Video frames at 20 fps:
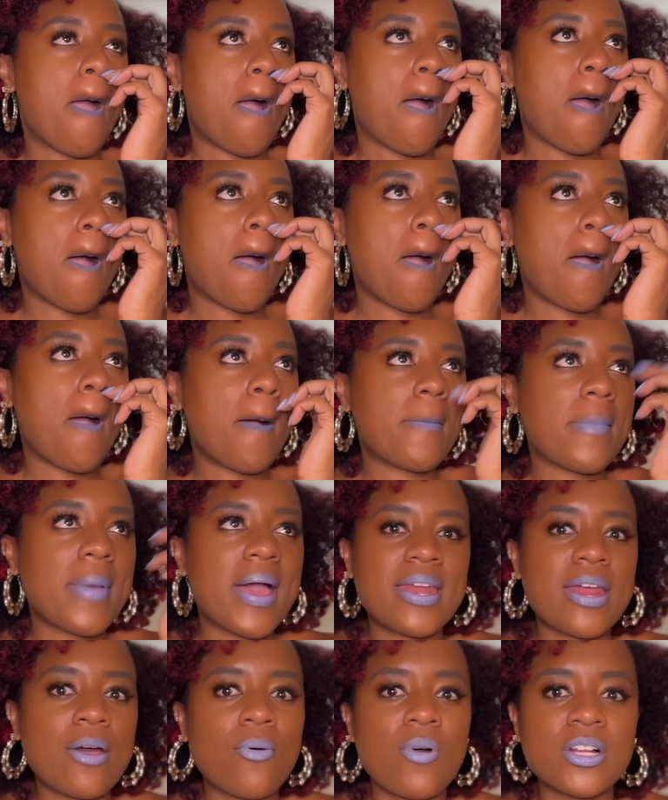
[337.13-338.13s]

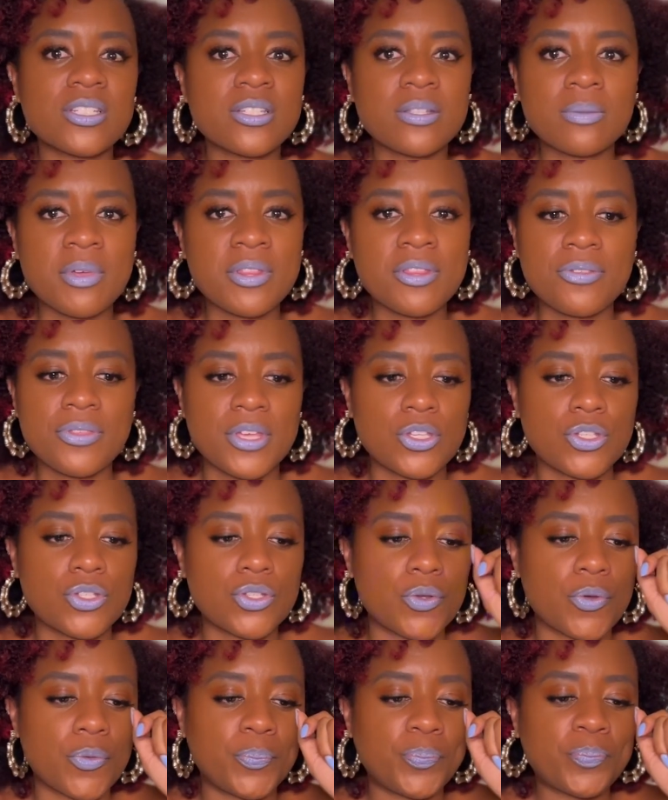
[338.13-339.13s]
And I watched some other things
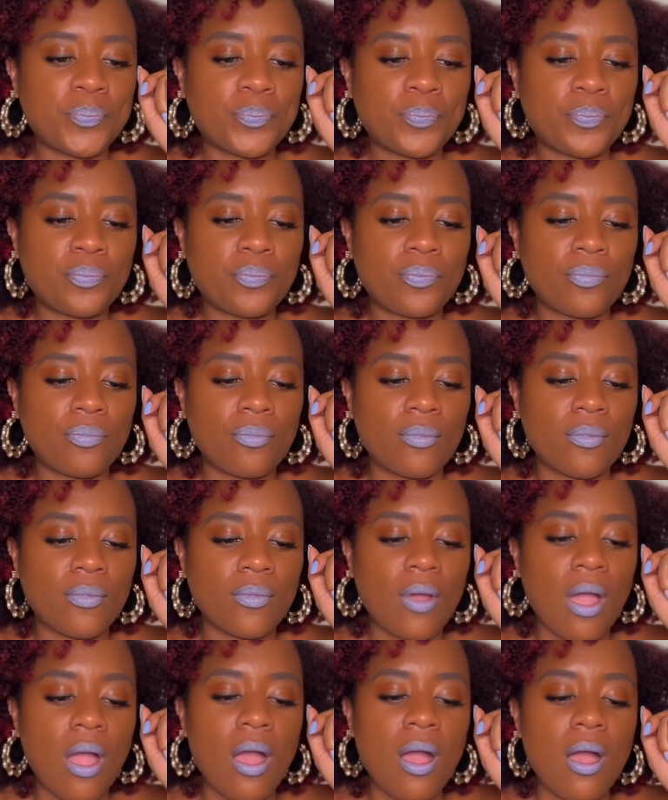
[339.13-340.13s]
too.
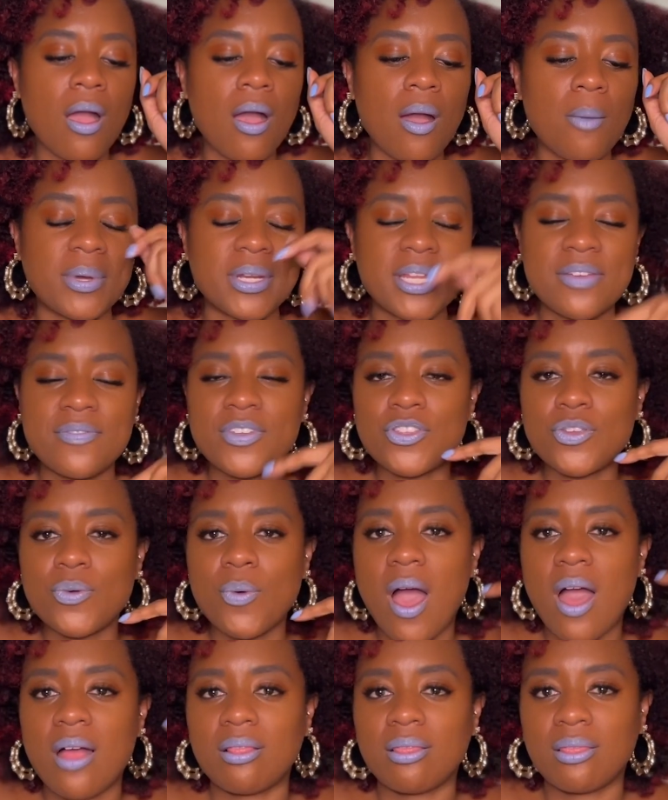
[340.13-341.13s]
But even though
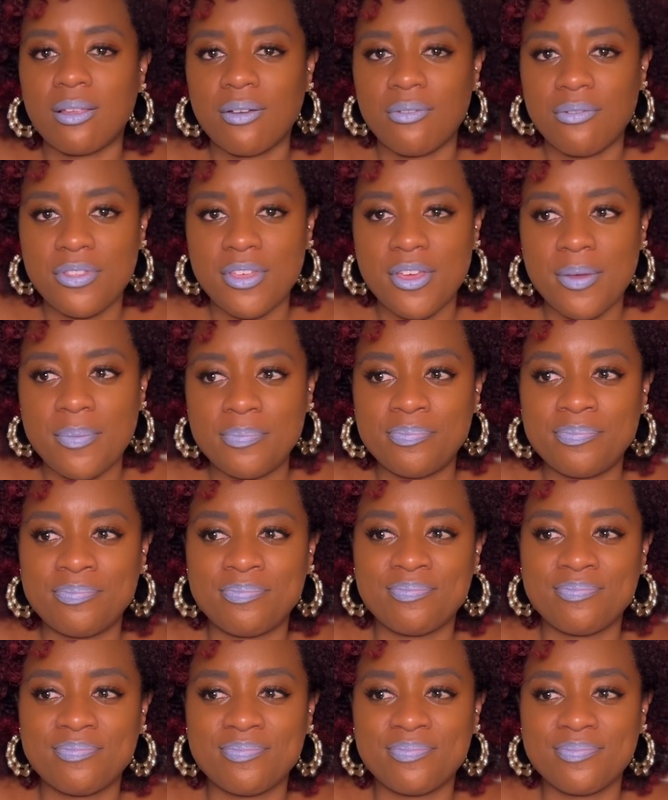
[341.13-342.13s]
I love them,
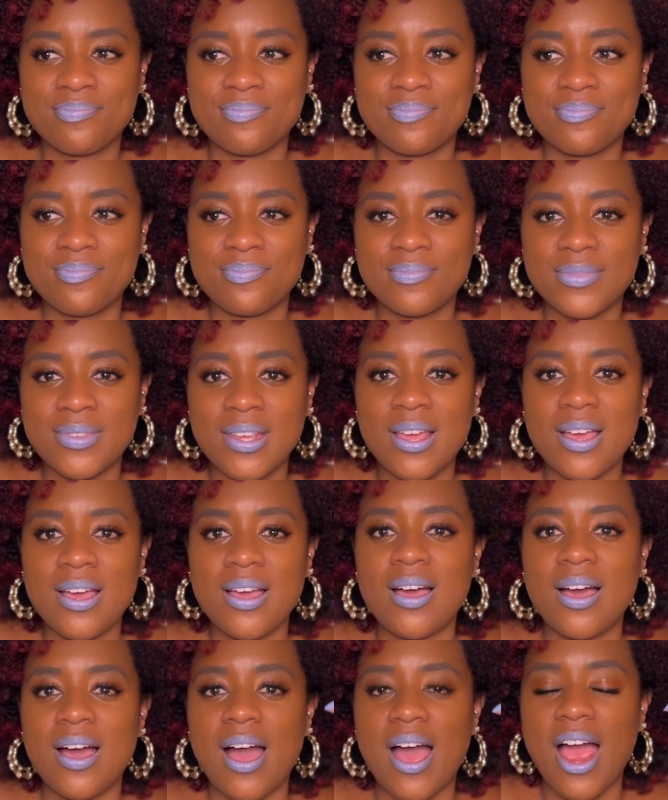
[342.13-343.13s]

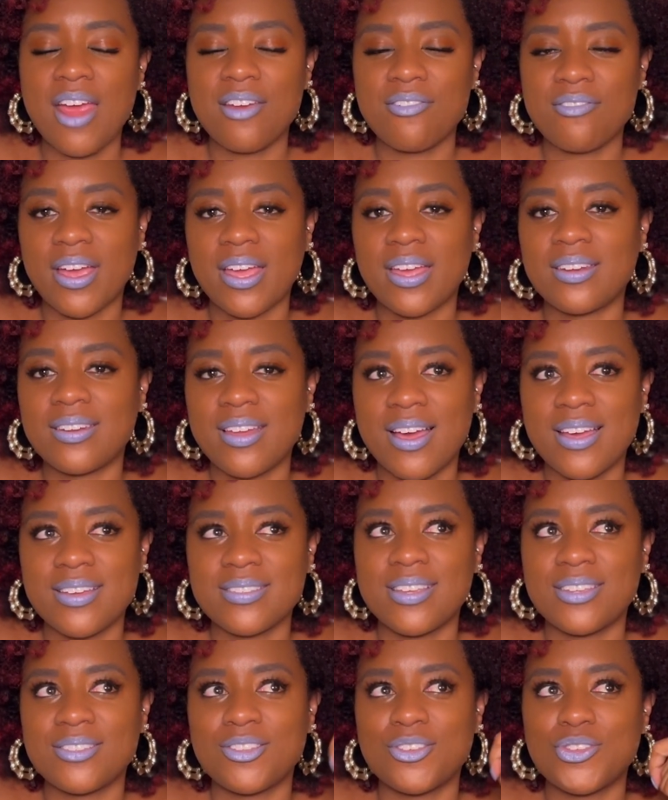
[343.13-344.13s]
I recognize
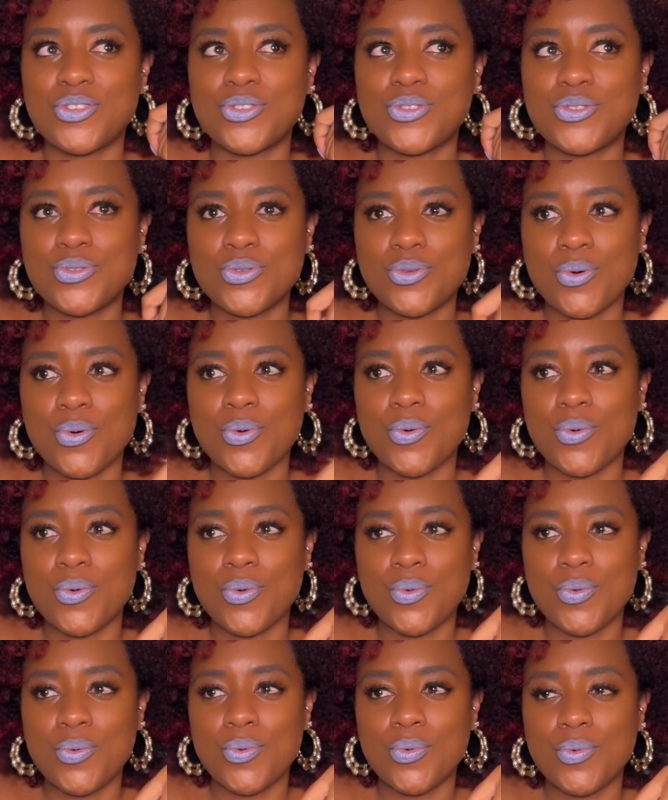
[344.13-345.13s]
that they're
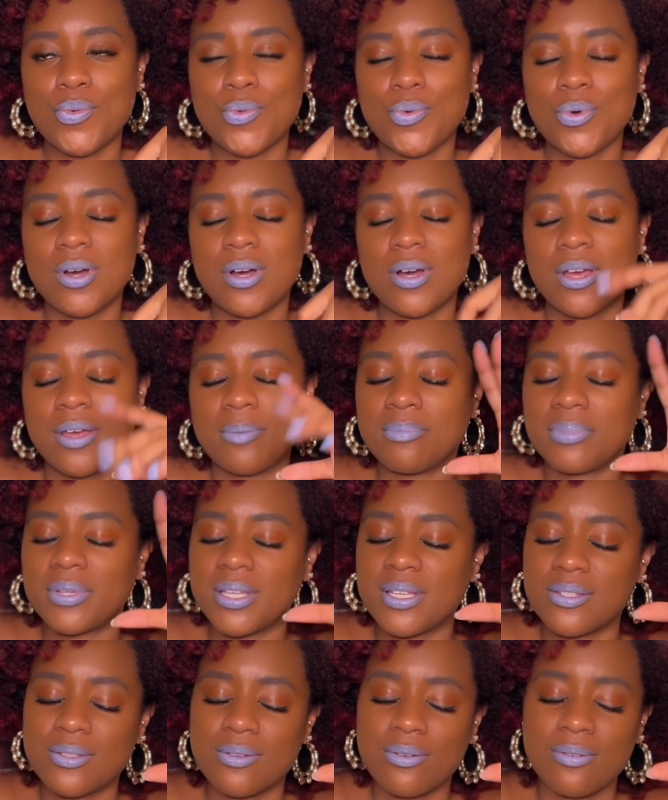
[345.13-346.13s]
so,
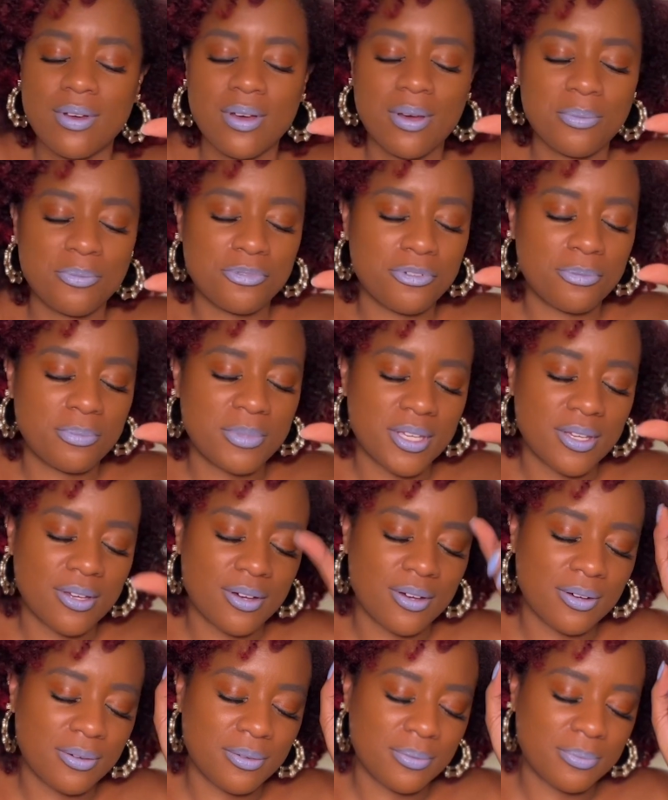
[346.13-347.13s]
please don't come for me,
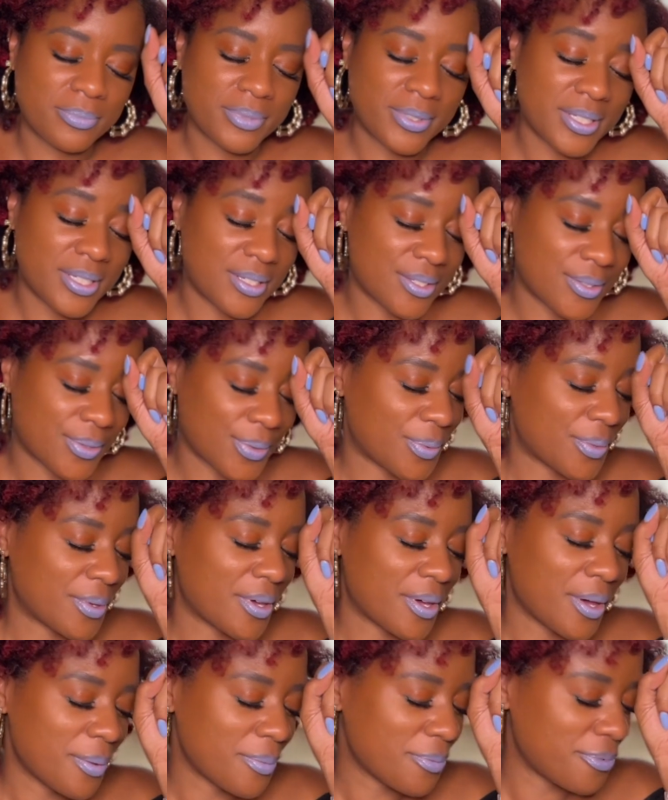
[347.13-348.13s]
y'all. Please don't
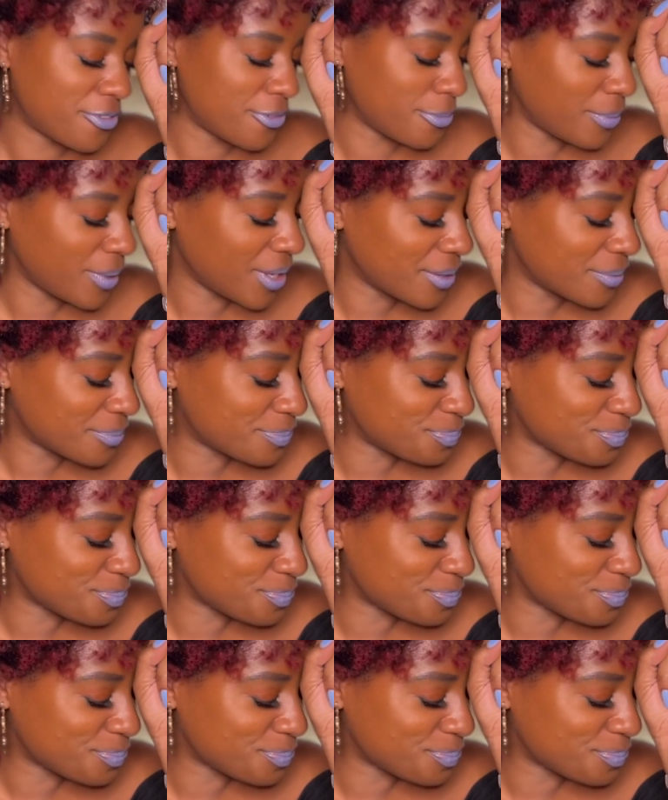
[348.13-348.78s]
come for me.